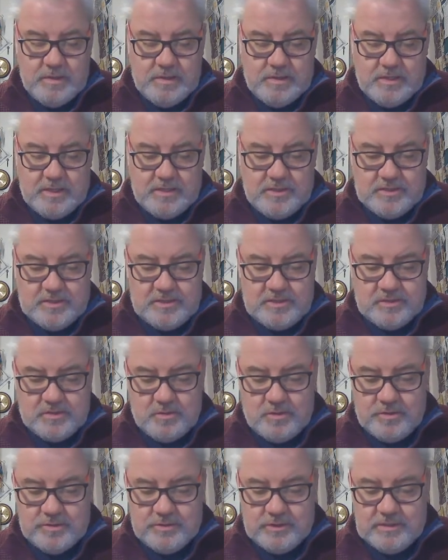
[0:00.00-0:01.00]
Augustus
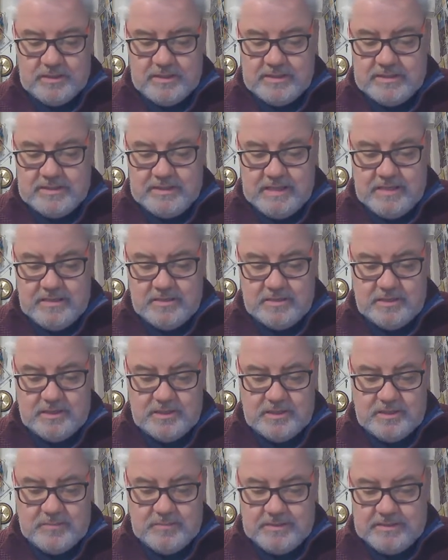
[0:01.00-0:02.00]
ordered a
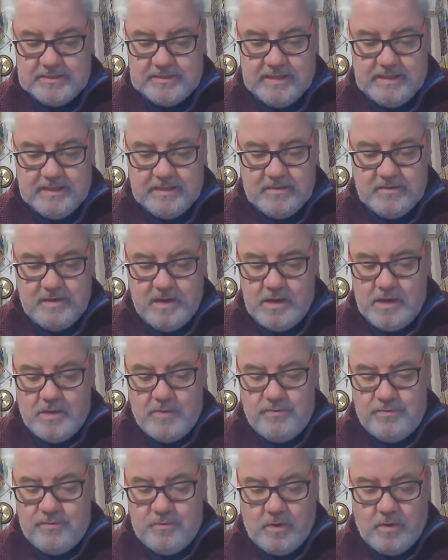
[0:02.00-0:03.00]
census to be taken
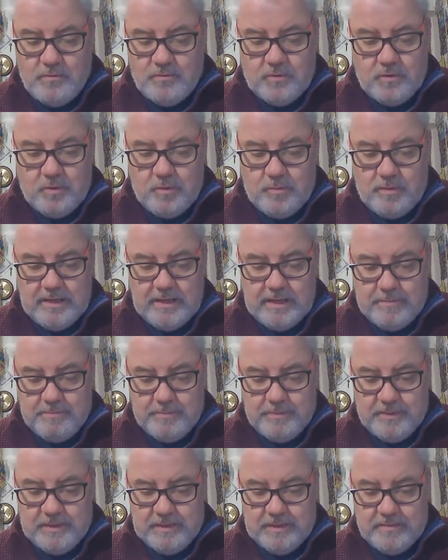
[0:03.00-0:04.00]
throughout the Roman
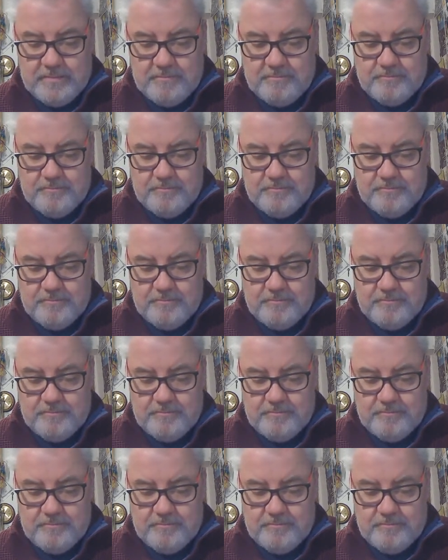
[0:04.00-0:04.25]
Empire.